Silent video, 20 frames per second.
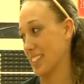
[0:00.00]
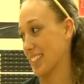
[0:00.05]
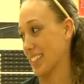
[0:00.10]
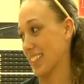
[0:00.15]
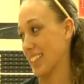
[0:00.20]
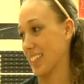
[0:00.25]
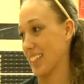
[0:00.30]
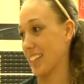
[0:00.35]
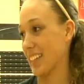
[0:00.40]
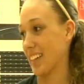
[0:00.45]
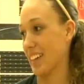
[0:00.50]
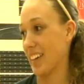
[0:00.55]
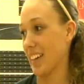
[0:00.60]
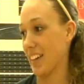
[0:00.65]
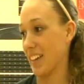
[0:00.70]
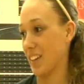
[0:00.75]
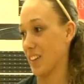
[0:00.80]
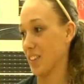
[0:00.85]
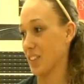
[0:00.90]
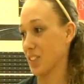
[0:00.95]
seeding
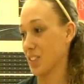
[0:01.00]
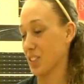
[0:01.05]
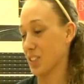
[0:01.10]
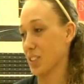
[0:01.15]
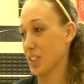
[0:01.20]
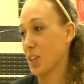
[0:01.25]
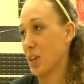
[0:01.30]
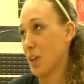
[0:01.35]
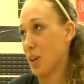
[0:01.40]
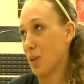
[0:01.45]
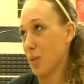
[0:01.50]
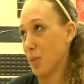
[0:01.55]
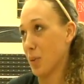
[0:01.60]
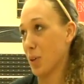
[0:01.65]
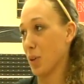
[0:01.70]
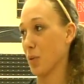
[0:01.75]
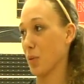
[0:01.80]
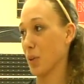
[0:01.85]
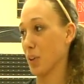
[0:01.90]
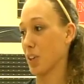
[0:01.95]
and just
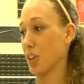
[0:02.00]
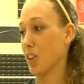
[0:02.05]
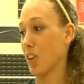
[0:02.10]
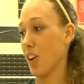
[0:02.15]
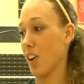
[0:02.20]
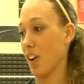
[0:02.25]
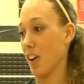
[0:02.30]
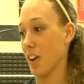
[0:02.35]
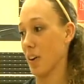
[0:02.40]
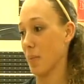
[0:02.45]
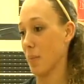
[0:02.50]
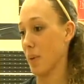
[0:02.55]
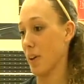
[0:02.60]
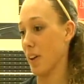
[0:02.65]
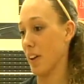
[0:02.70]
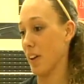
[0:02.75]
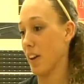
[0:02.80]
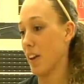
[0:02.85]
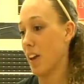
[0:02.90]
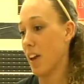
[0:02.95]
really working hard.
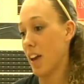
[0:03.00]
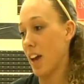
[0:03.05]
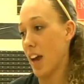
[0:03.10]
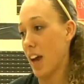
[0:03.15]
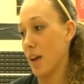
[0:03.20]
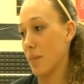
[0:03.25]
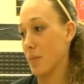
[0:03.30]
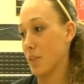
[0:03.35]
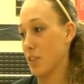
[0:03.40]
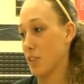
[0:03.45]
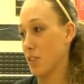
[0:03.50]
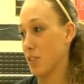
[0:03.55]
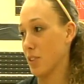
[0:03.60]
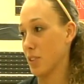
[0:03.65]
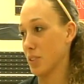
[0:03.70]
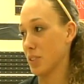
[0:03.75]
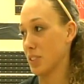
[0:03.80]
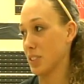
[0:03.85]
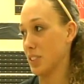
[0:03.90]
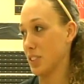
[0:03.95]
But, I mean, you don't